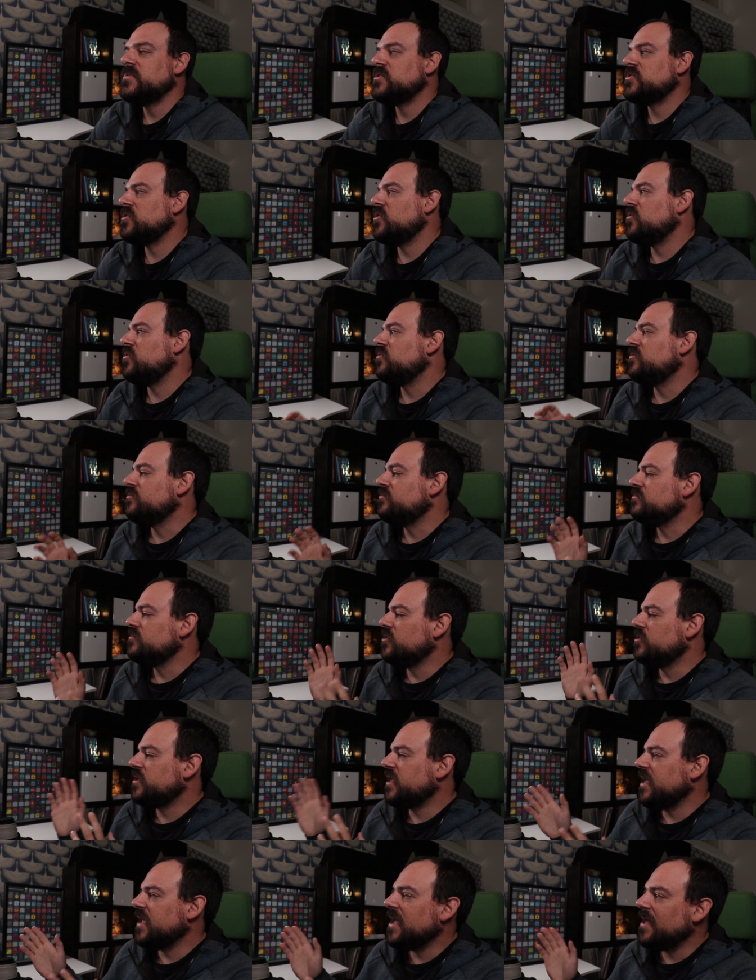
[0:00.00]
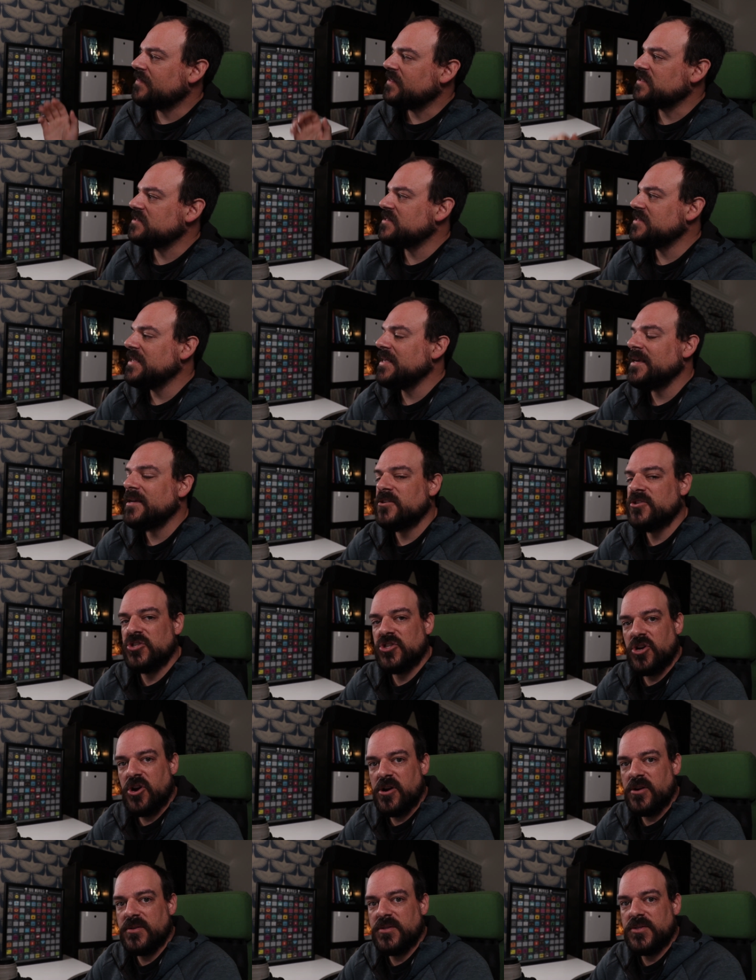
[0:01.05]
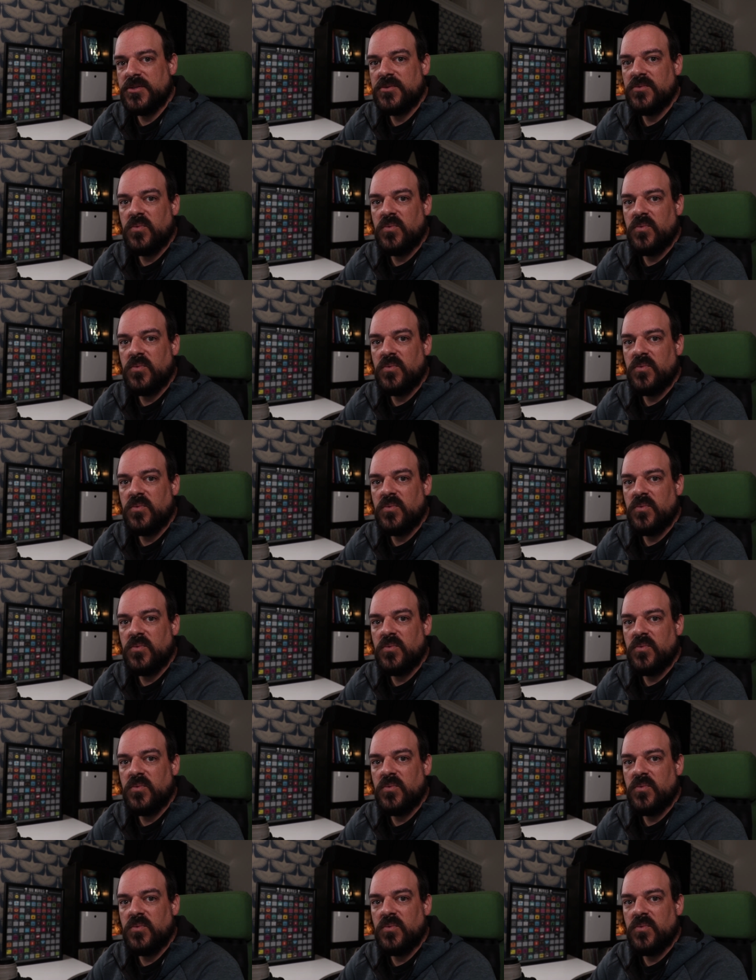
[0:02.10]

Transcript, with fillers: so looking at the seeing chart